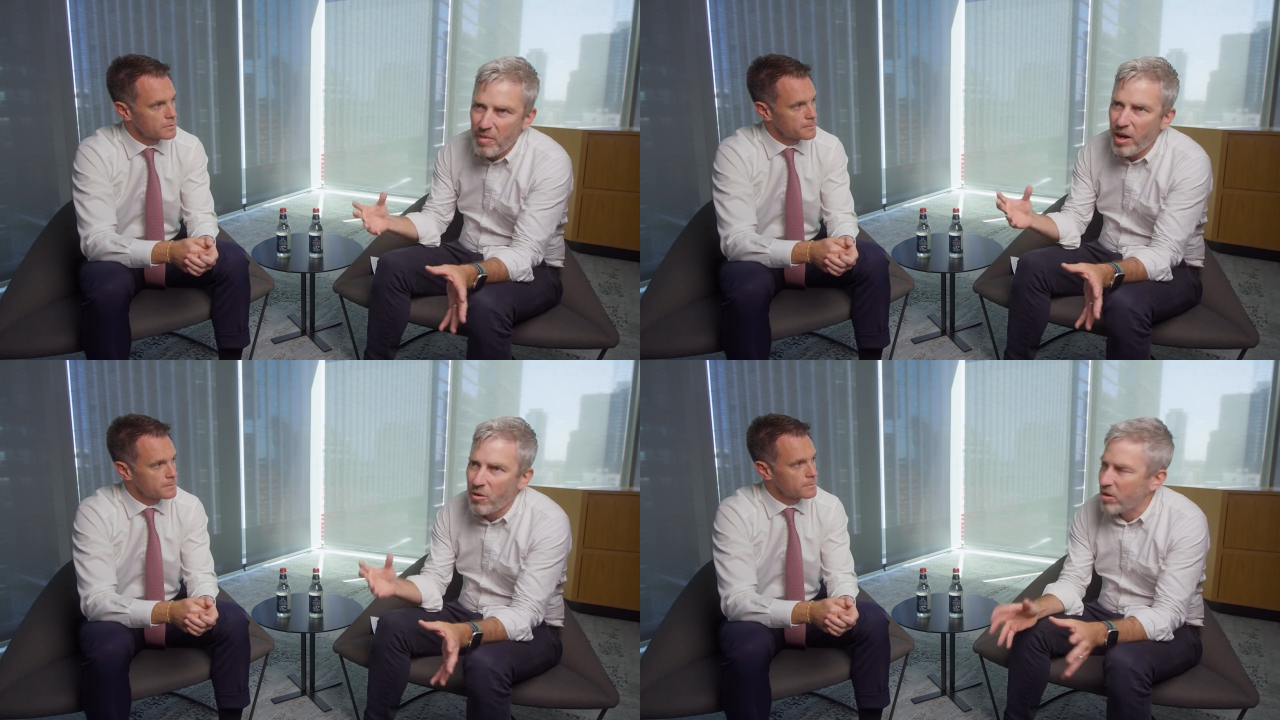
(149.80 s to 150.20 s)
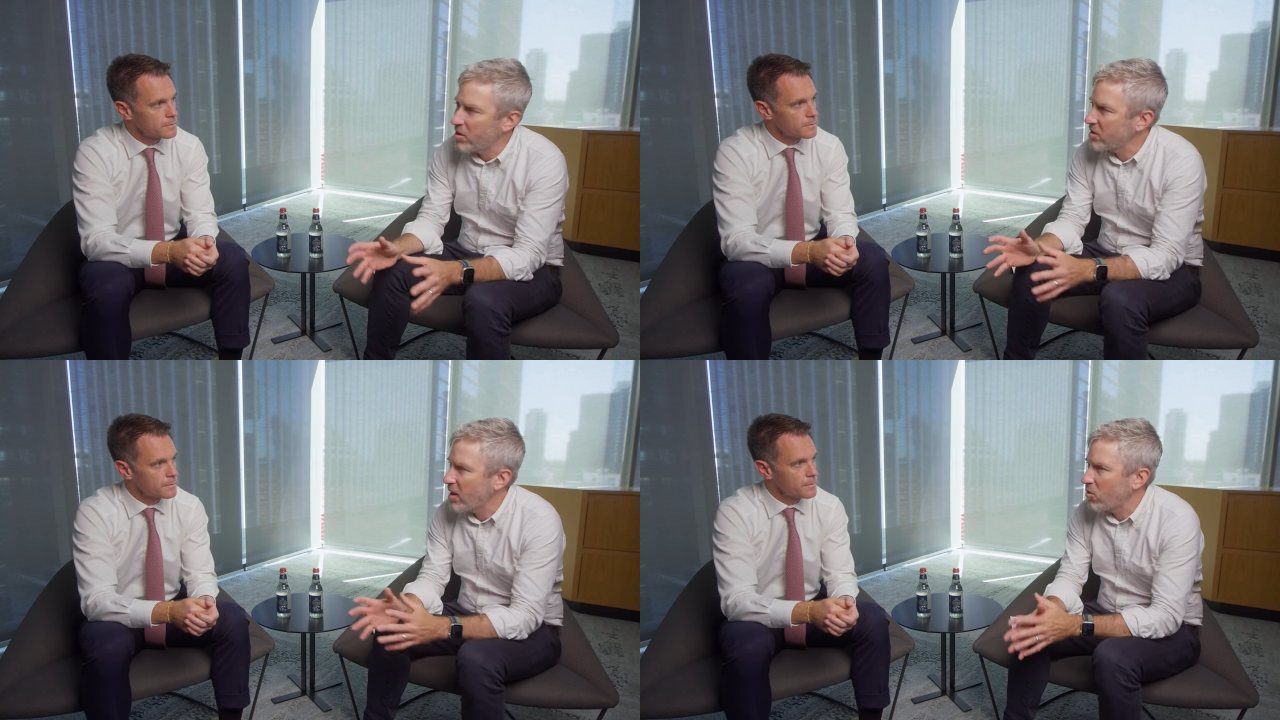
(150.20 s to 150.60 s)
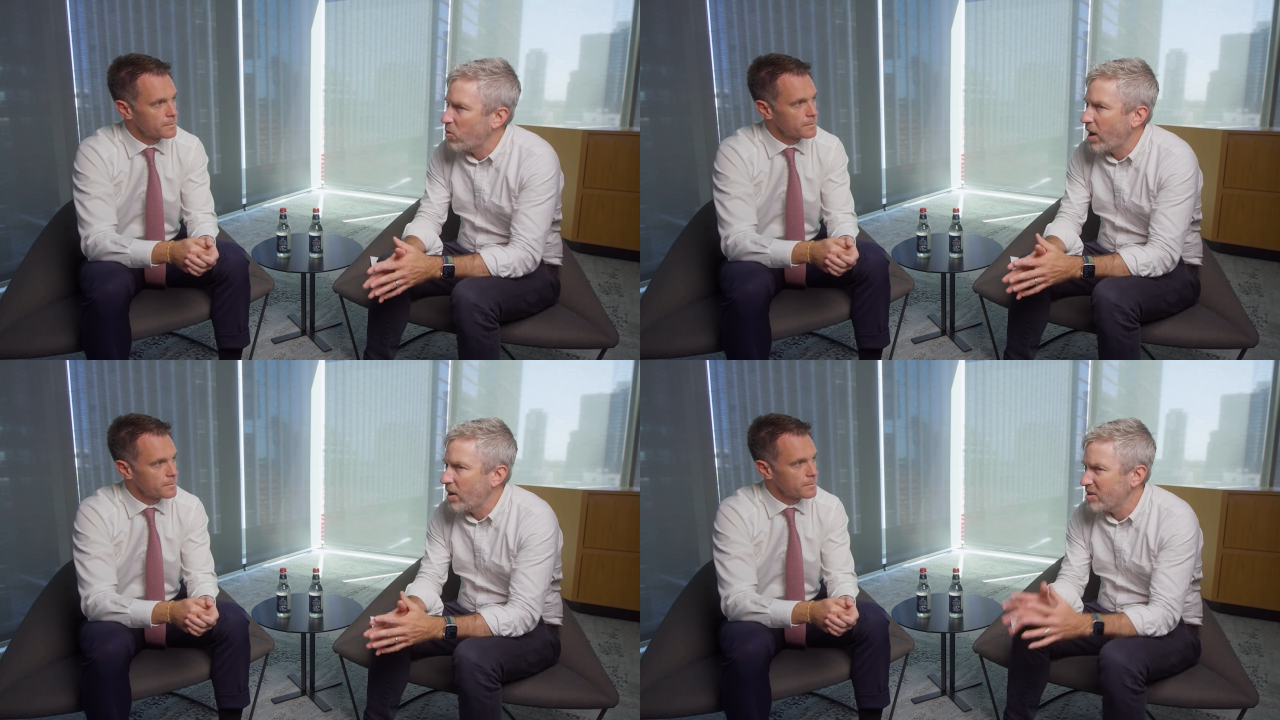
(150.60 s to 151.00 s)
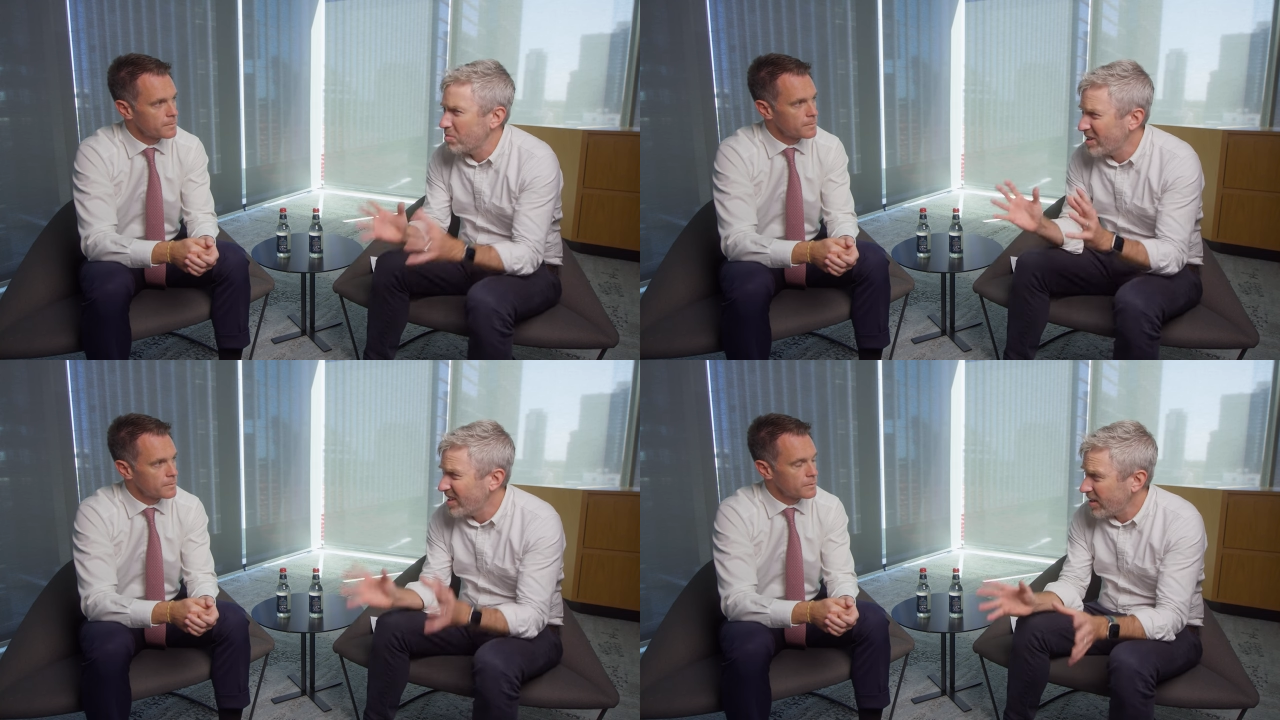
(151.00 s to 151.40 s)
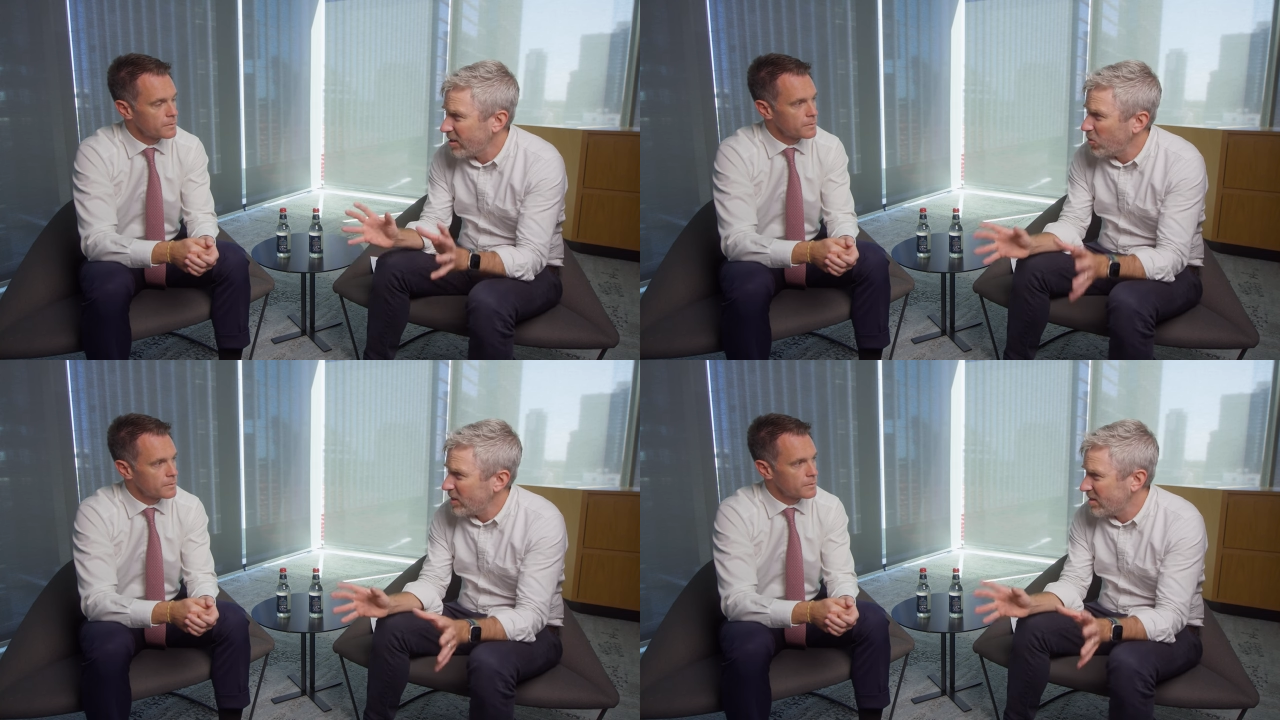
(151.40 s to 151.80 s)
Speaker 1: matter in New South Wales, particularly
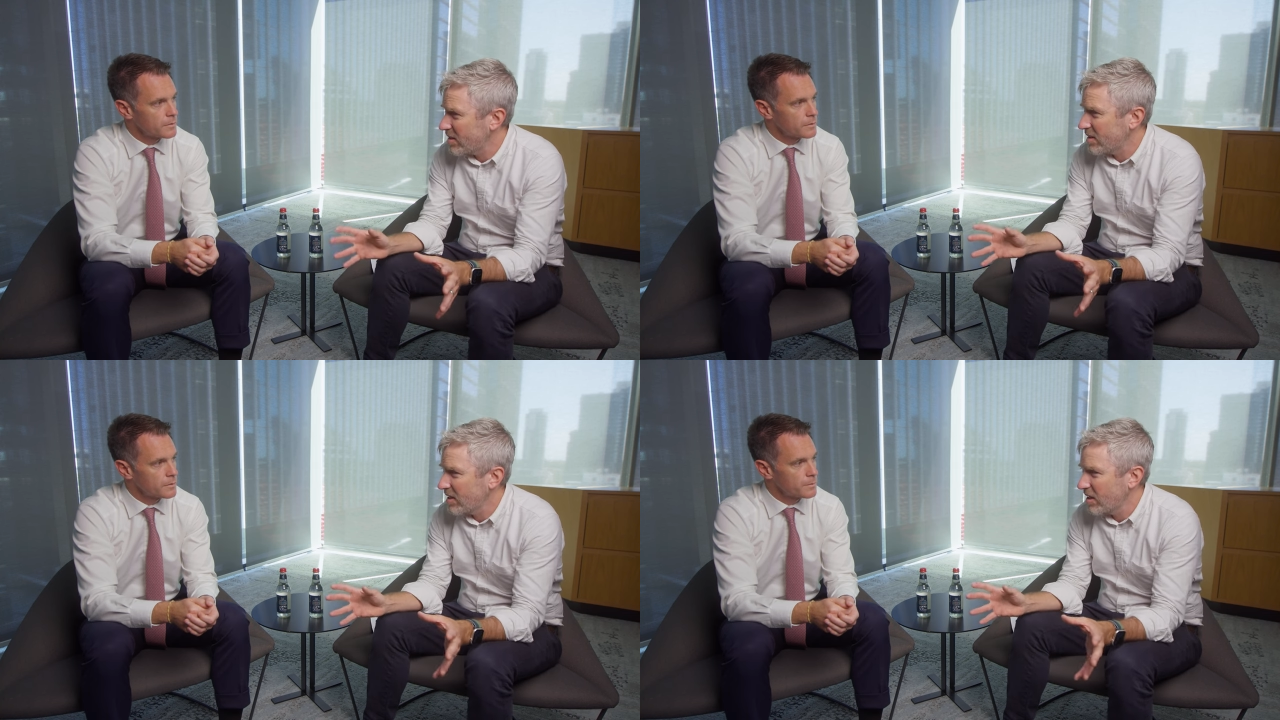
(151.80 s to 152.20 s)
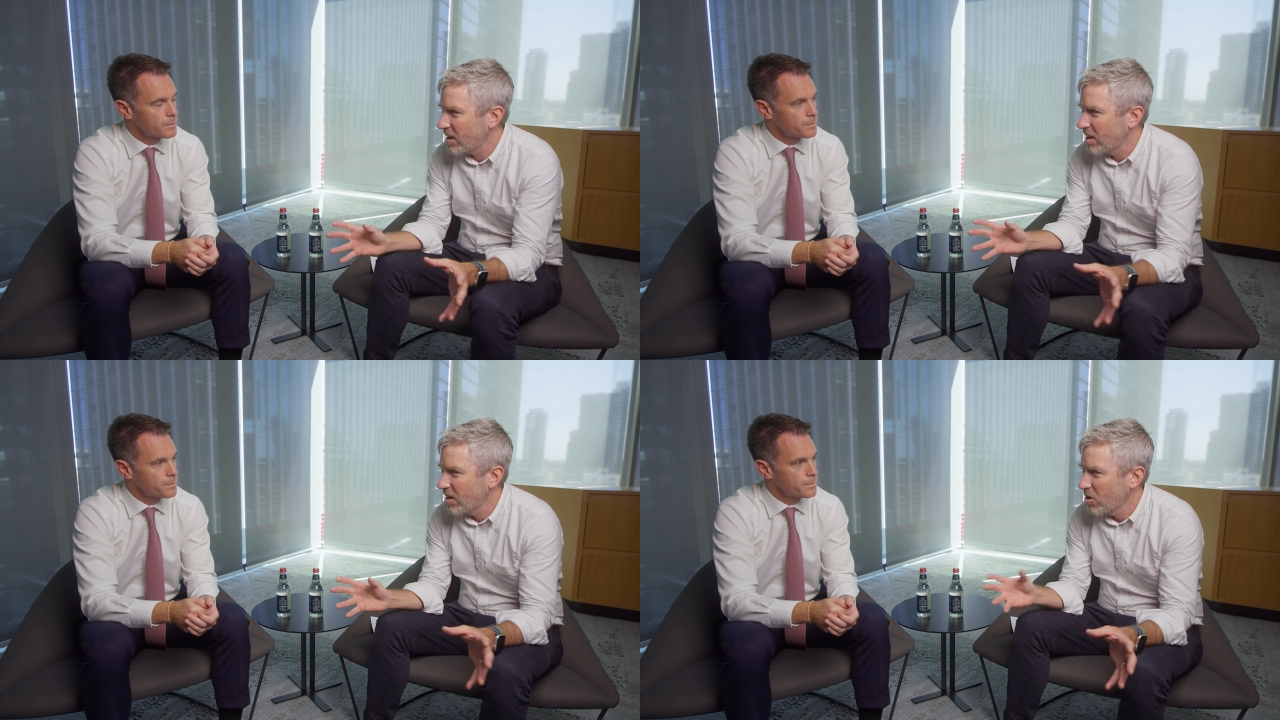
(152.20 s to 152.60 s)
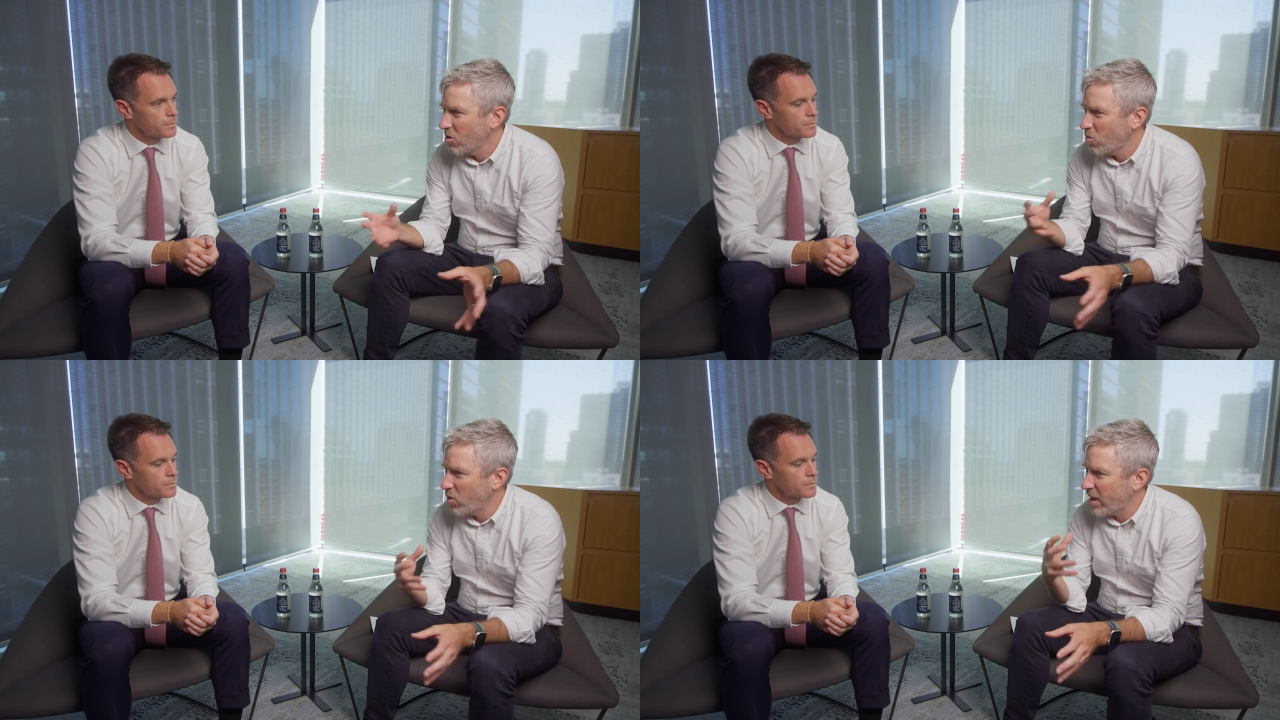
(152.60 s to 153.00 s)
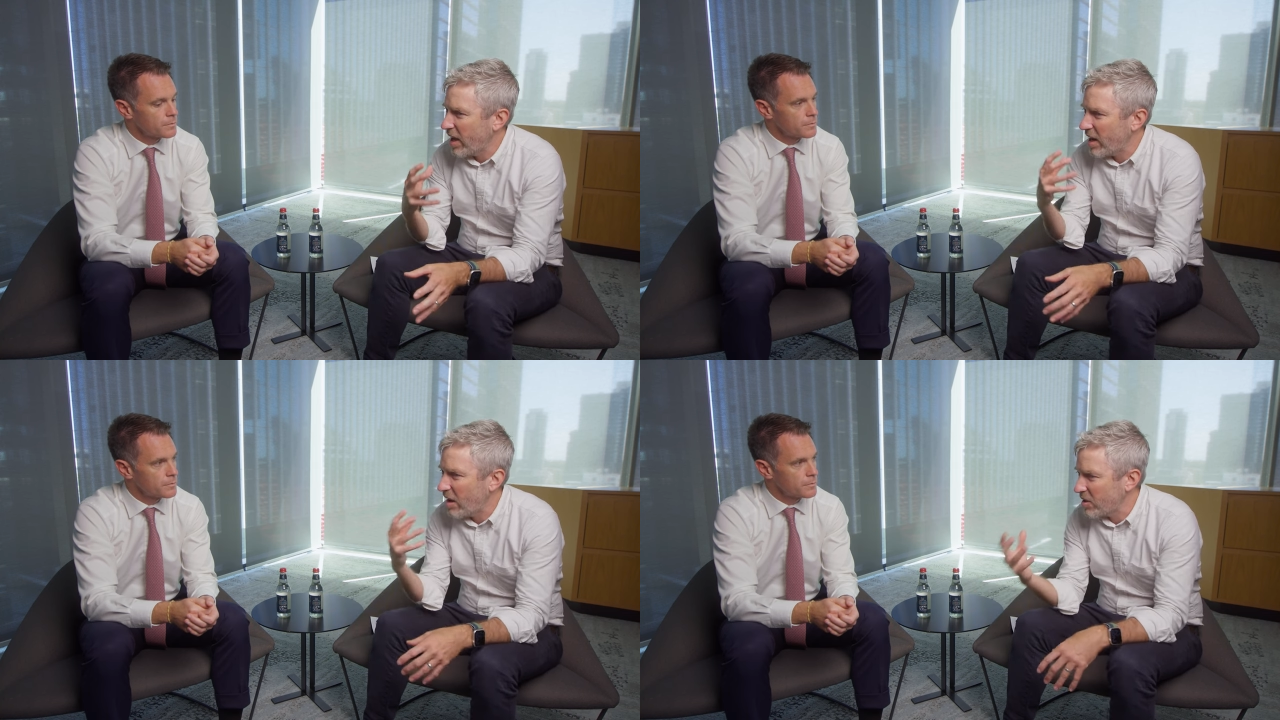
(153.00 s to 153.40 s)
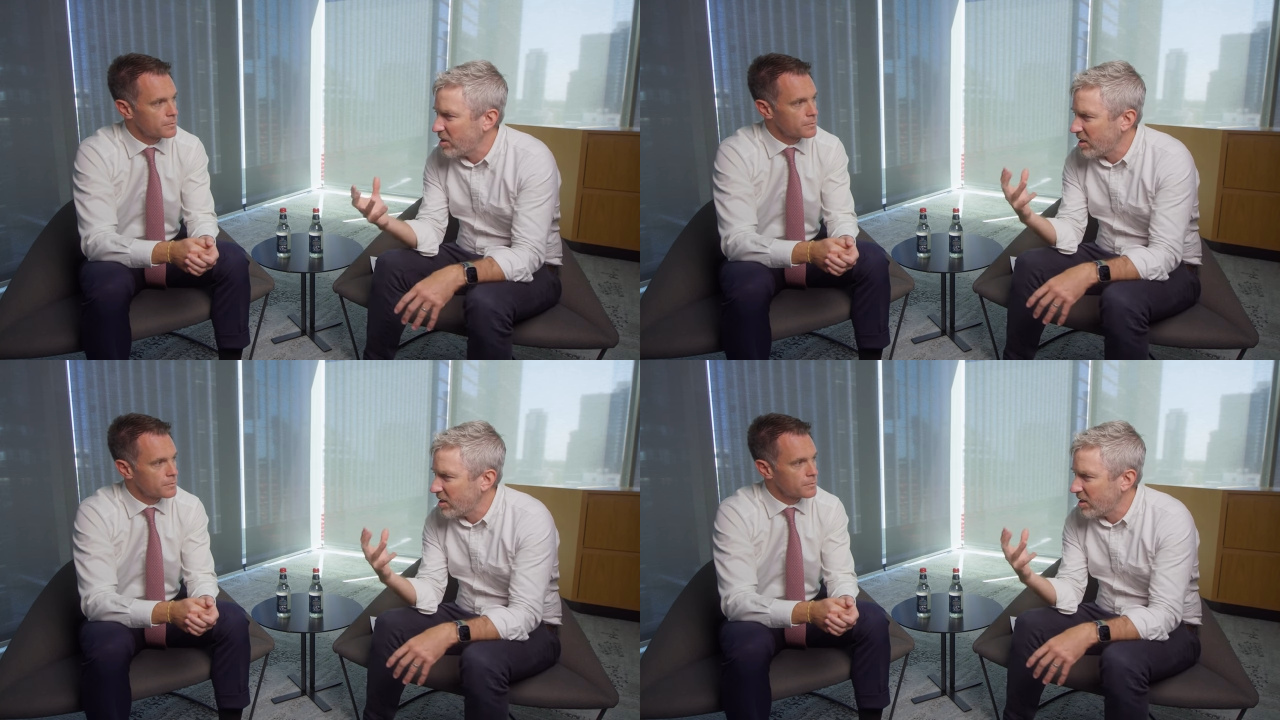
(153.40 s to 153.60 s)
Western Sydney, without having